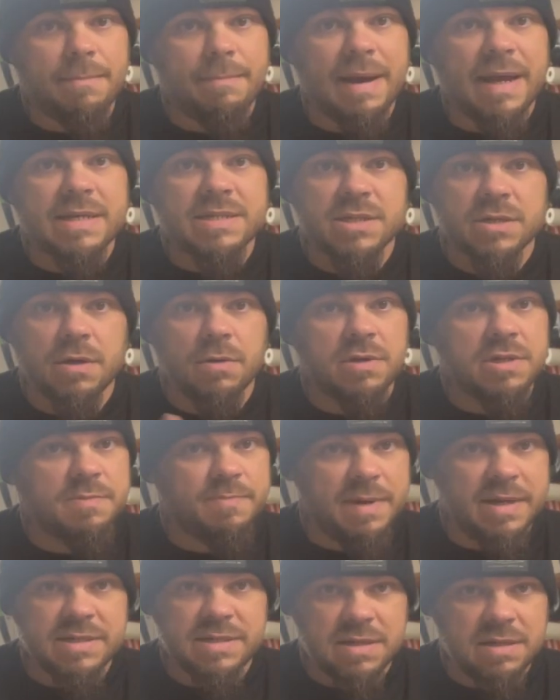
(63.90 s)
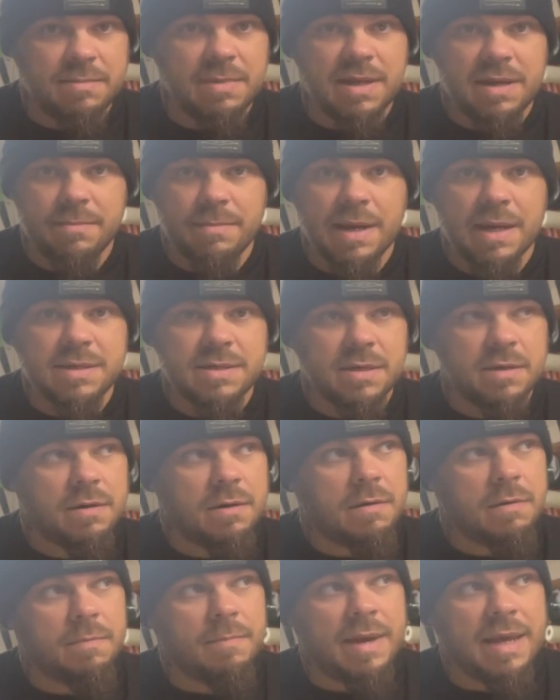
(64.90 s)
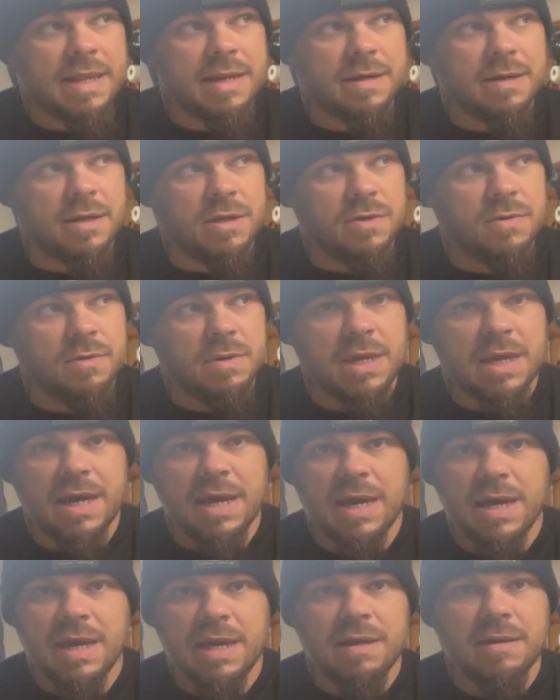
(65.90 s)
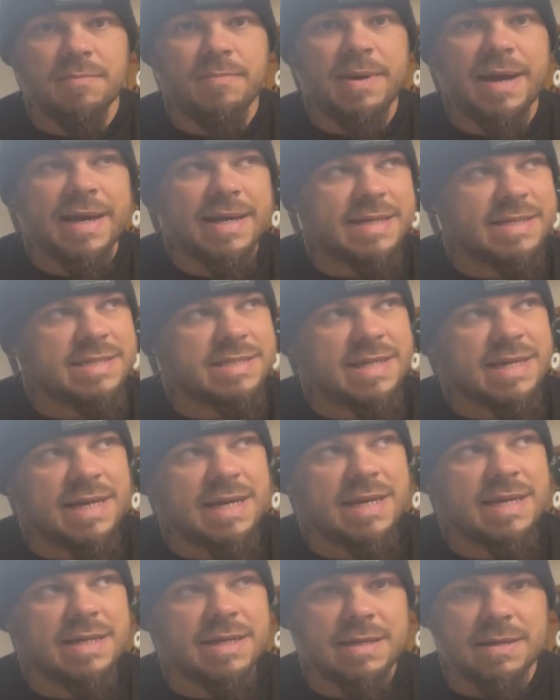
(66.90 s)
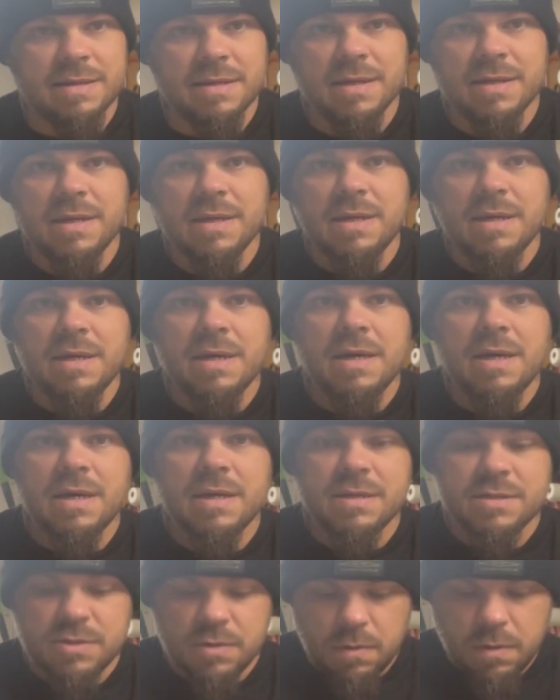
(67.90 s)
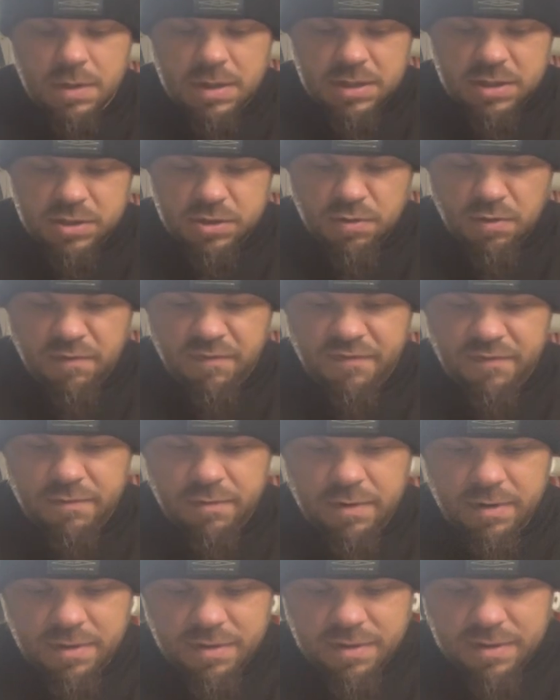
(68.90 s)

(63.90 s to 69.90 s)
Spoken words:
Mexico, especially made in Mexico, made in the UK, Pakistan, and so on and so forth.